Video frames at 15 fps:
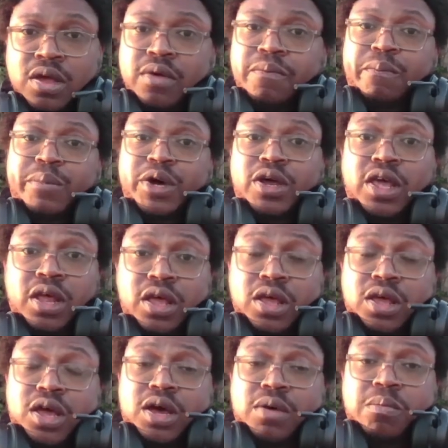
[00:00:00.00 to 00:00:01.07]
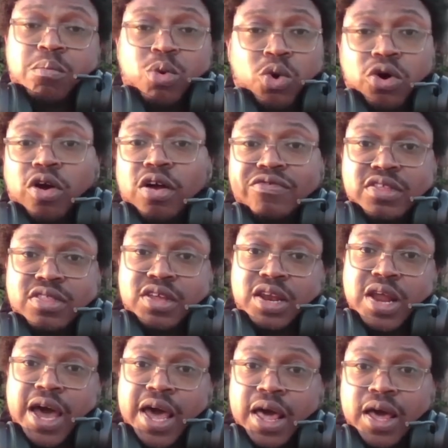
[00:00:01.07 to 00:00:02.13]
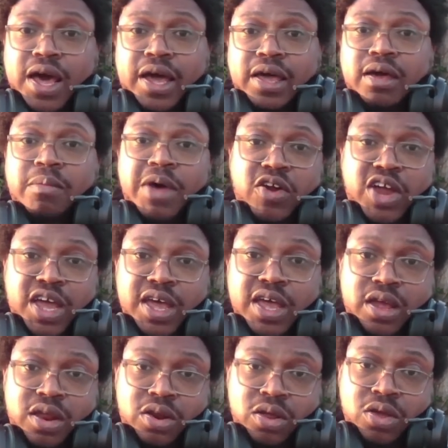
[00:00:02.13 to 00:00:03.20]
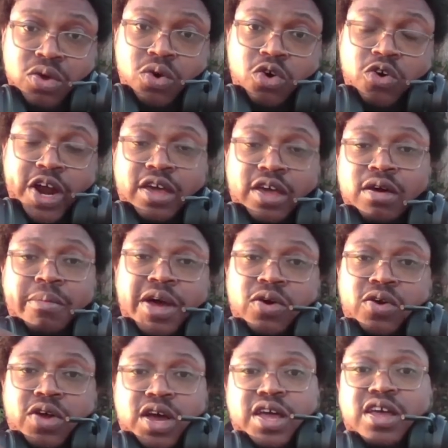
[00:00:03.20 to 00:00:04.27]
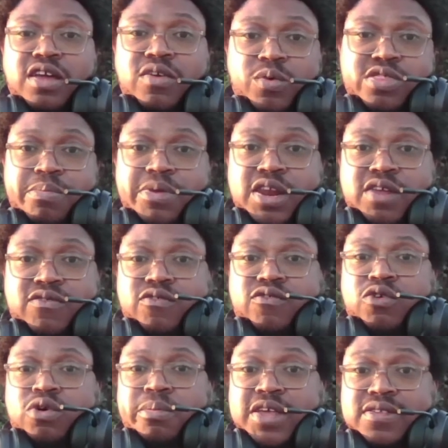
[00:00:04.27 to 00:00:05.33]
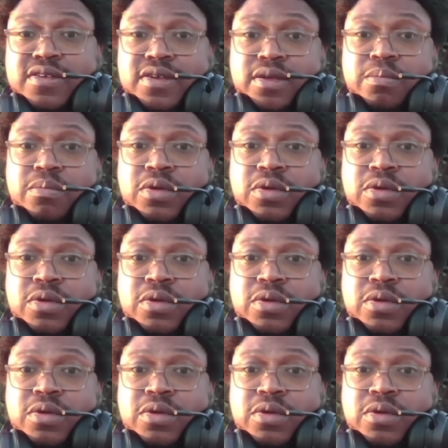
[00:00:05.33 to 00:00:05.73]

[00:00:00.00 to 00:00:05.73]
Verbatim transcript: But more often than not, I come out ahead or I come out ahead with a benefit for my team.